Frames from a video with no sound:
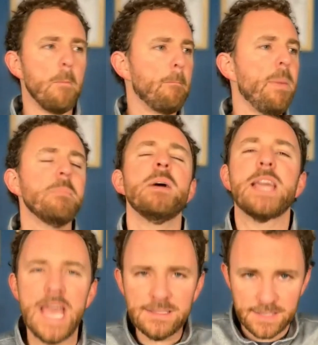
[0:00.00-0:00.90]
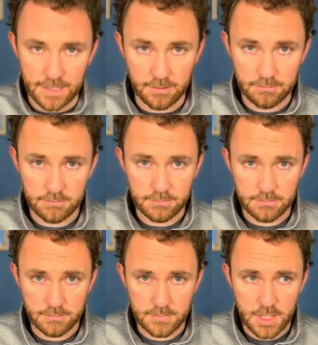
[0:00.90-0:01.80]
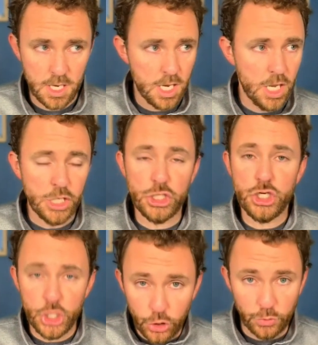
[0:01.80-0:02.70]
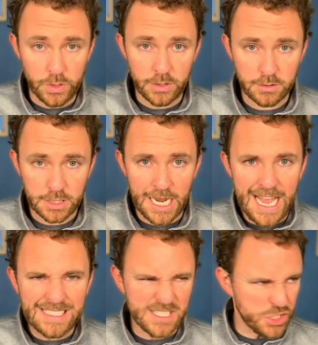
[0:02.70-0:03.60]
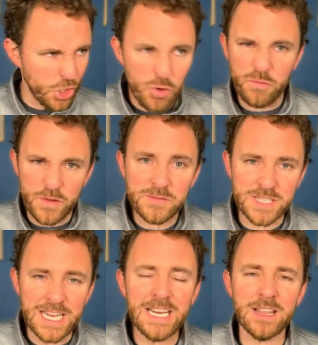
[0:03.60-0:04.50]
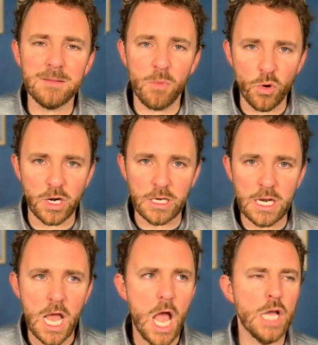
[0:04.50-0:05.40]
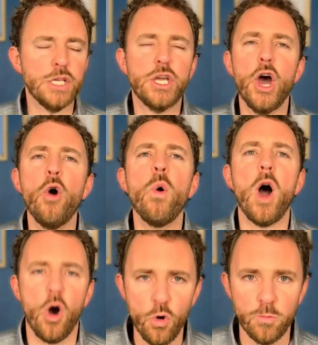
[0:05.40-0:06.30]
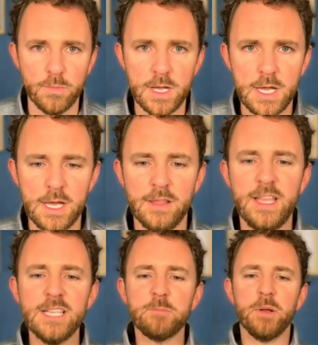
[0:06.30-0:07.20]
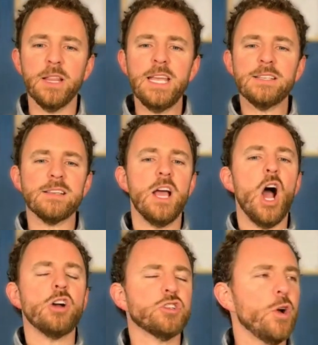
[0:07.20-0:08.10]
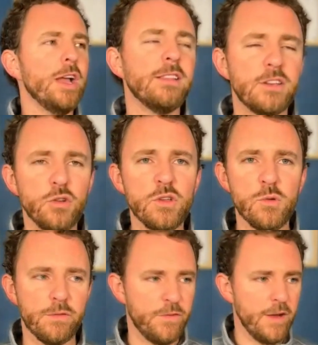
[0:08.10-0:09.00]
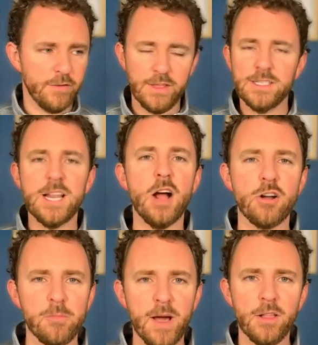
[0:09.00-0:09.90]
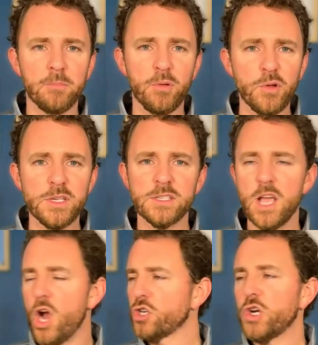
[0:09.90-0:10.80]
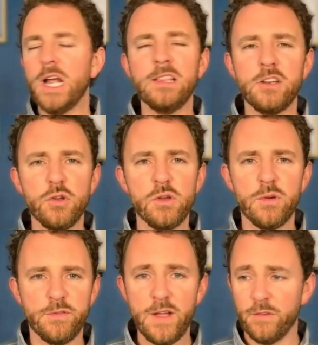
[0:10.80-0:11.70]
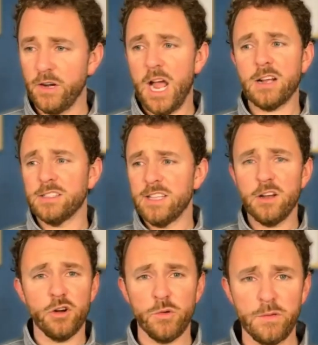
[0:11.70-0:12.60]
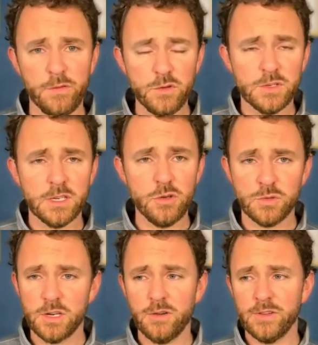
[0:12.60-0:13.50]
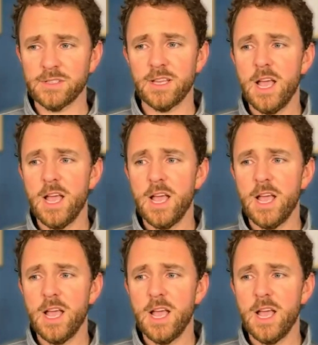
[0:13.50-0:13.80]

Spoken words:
But Mackenzie, dude, it's 2:15 in the morning. Go home. These police are trying to do you a favor. These Taco Bell employees are trying to do you a favor, not because they are refusing you service,